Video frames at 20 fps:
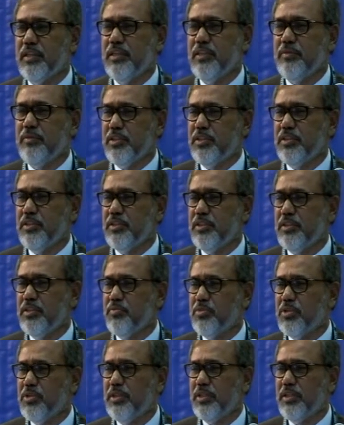emergency
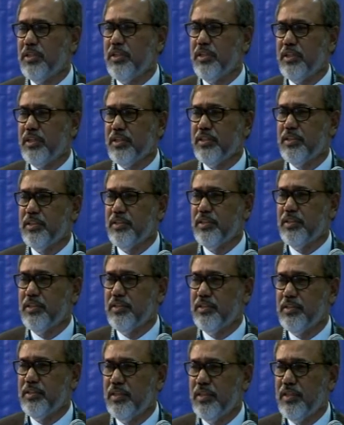obstetric care and other
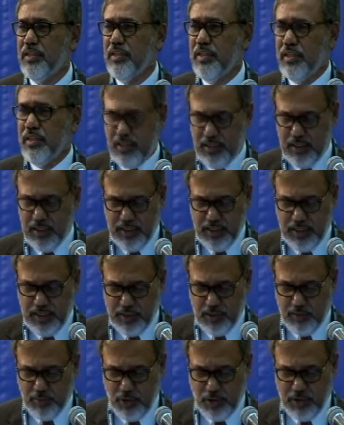things,
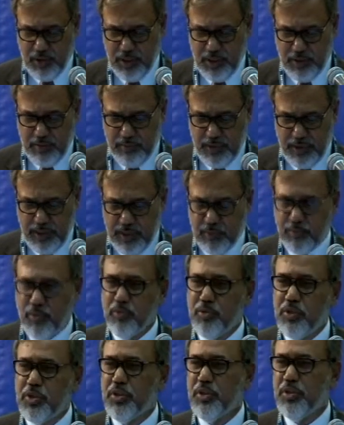the program had
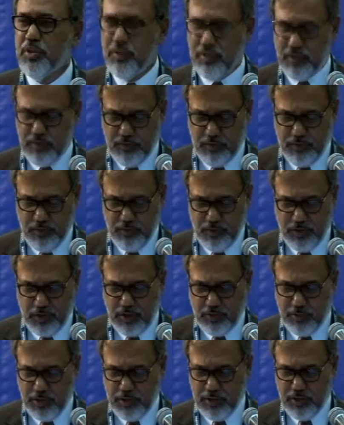provision for
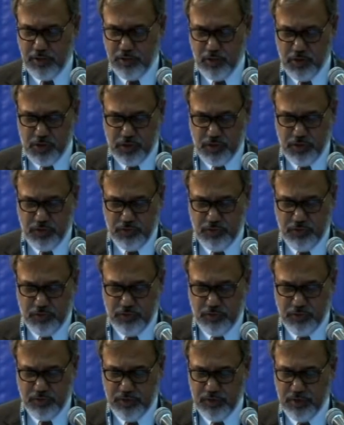covering the cost
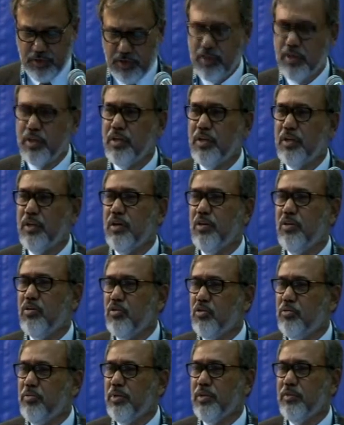of
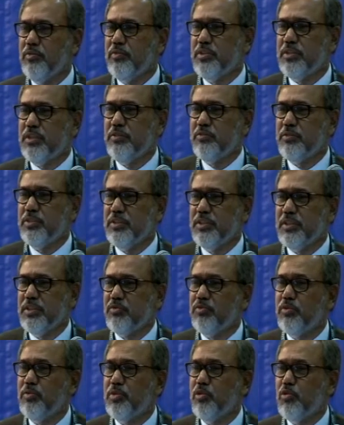women of the
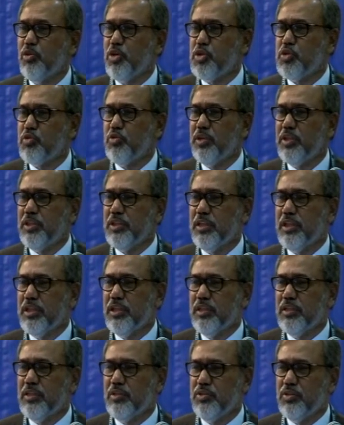services from the lowest quintile,
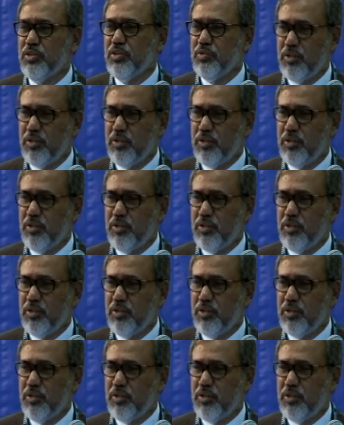which is